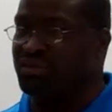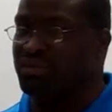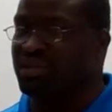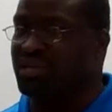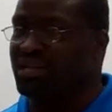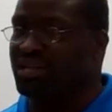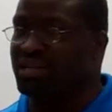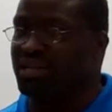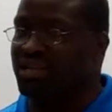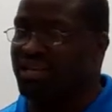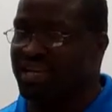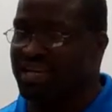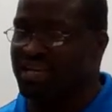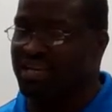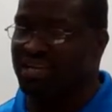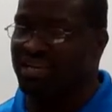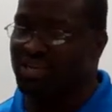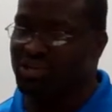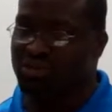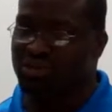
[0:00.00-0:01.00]
But the other thing
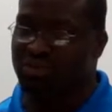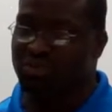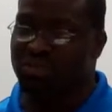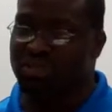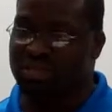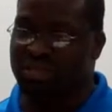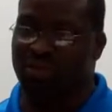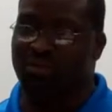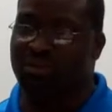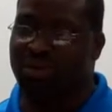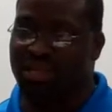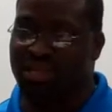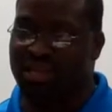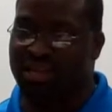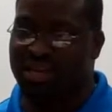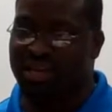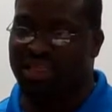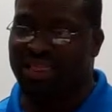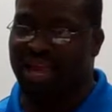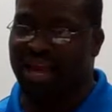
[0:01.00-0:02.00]
he used, which I really
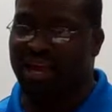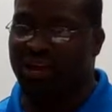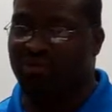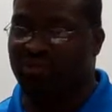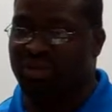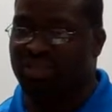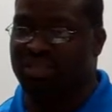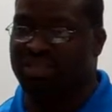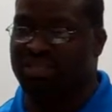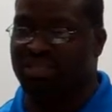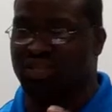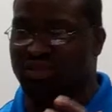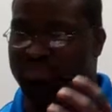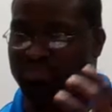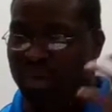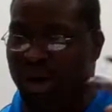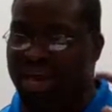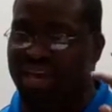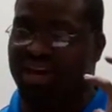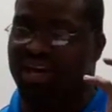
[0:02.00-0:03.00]
didn't like, was this
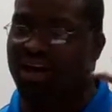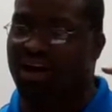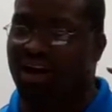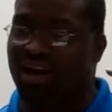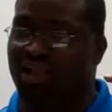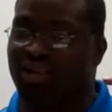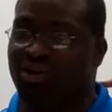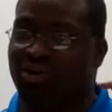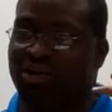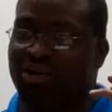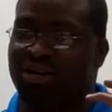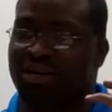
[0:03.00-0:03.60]
spike collar.